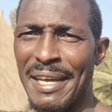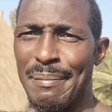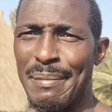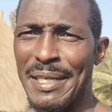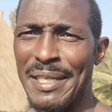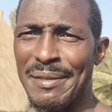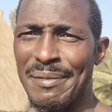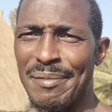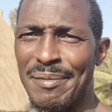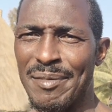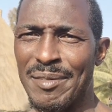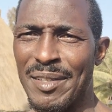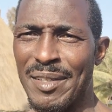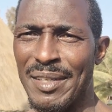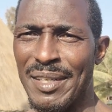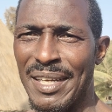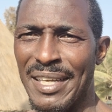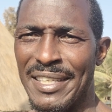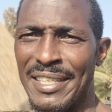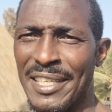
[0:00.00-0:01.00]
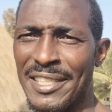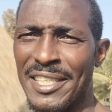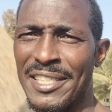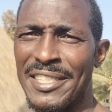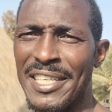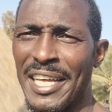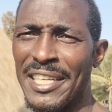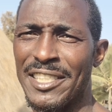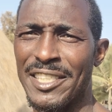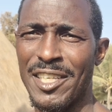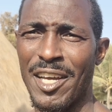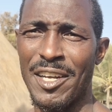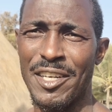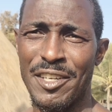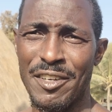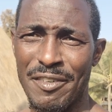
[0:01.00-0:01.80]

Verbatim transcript: I mean, this is not Saudi